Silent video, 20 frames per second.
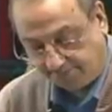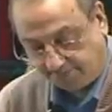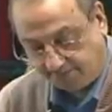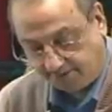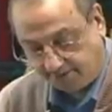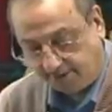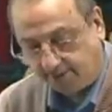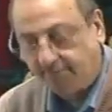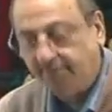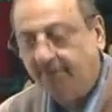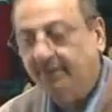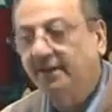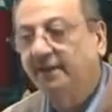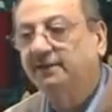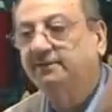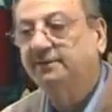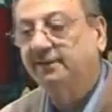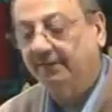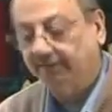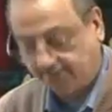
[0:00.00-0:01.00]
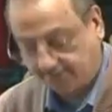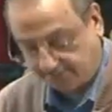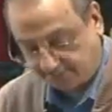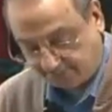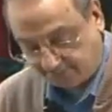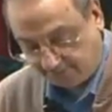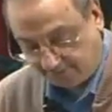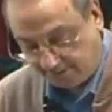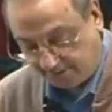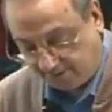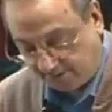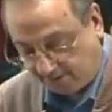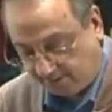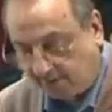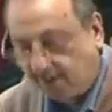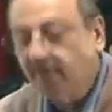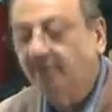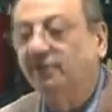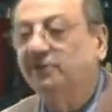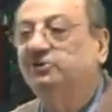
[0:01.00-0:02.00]
Kabiratin.
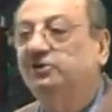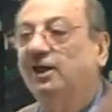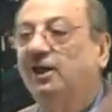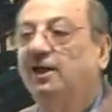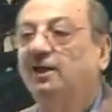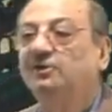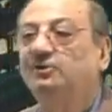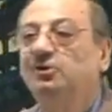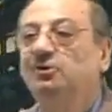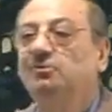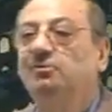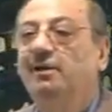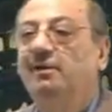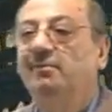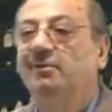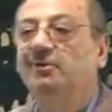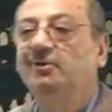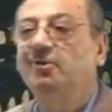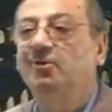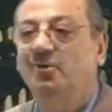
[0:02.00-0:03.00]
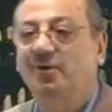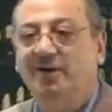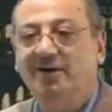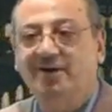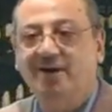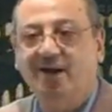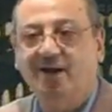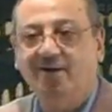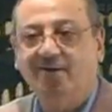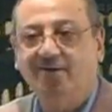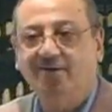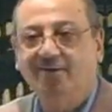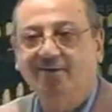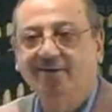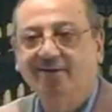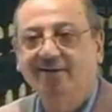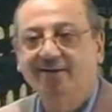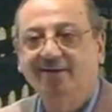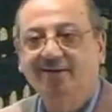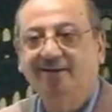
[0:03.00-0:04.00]
Inshallah, you'll be able to do it now.
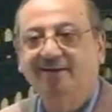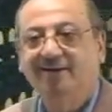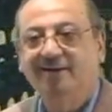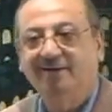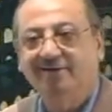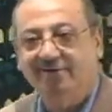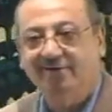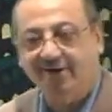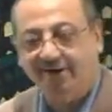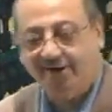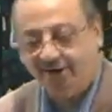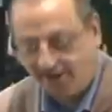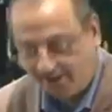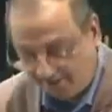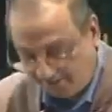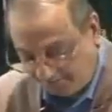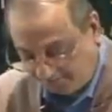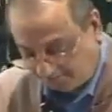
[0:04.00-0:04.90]
Ready?